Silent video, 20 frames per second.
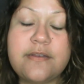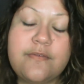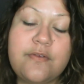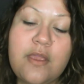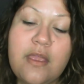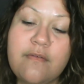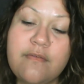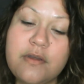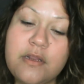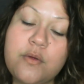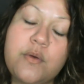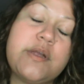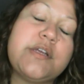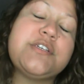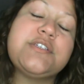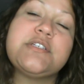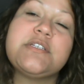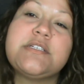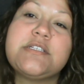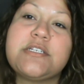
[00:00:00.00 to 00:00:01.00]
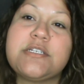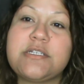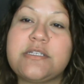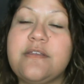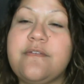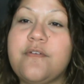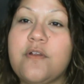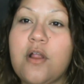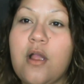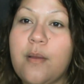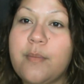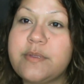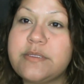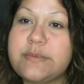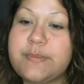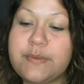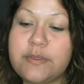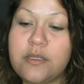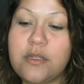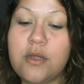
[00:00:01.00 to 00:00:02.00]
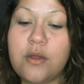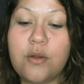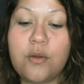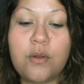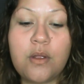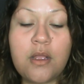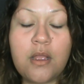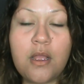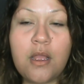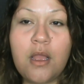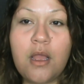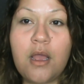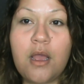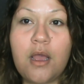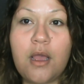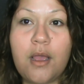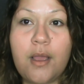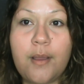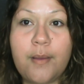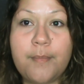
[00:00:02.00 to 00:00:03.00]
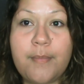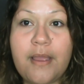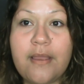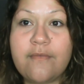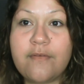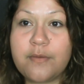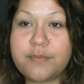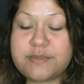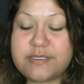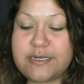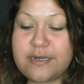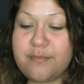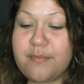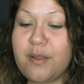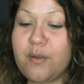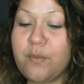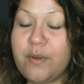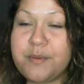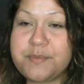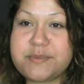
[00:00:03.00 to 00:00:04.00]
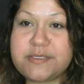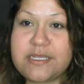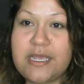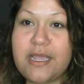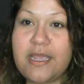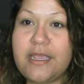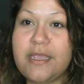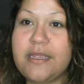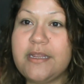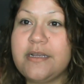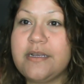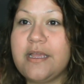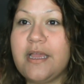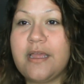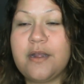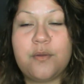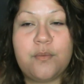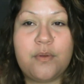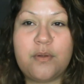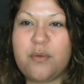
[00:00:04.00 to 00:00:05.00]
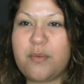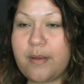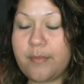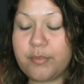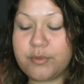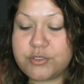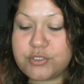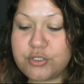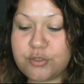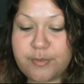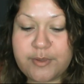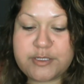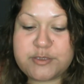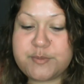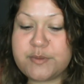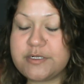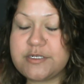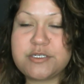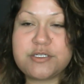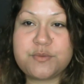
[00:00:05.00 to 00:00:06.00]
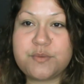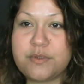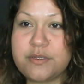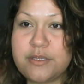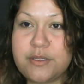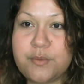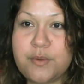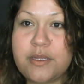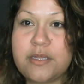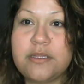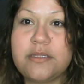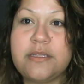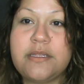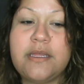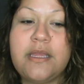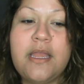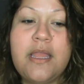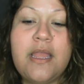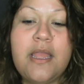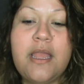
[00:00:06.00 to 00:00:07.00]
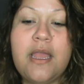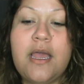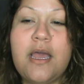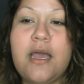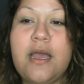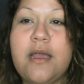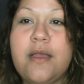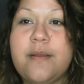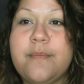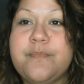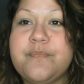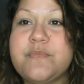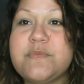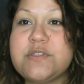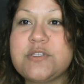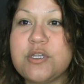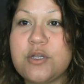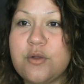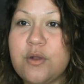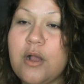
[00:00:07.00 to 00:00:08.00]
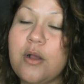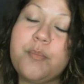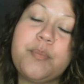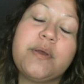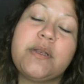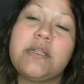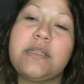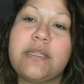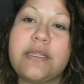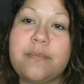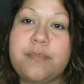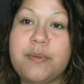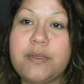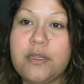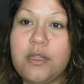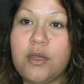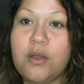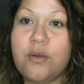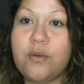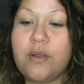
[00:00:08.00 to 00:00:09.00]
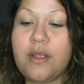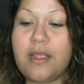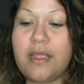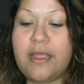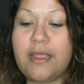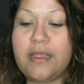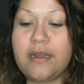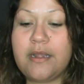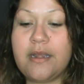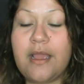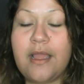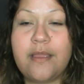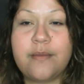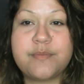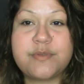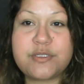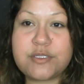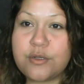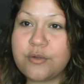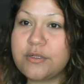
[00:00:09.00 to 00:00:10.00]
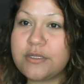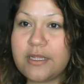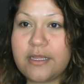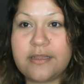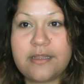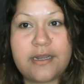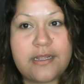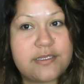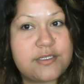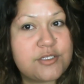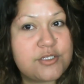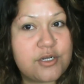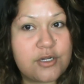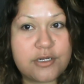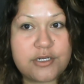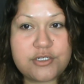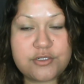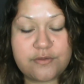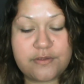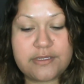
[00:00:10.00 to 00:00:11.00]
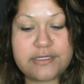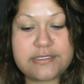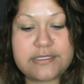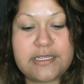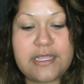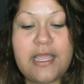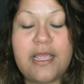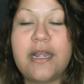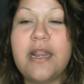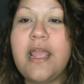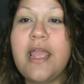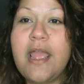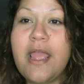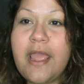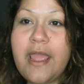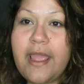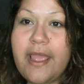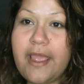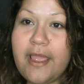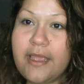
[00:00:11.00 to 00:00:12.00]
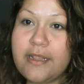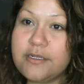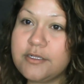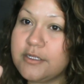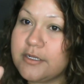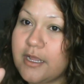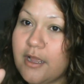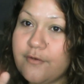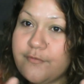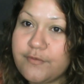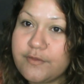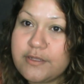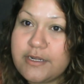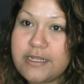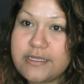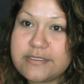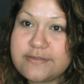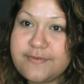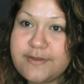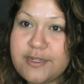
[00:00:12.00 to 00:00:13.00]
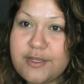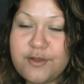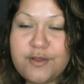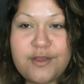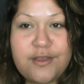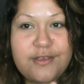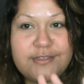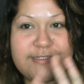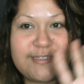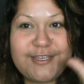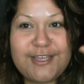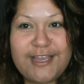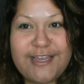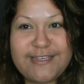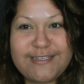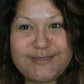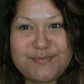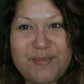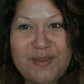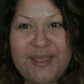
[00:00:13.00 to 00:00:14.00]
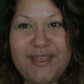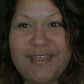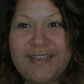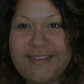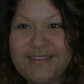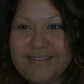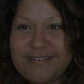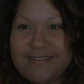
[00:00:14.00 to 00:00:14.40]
If you have any questions, just leave your comments below. I've updated my website. I don't want to ramble too much, but just really quickly. So I'll put a link below, and I'm so glad that I started doing this again, and look out for the next video. I'll see you guys. Bye.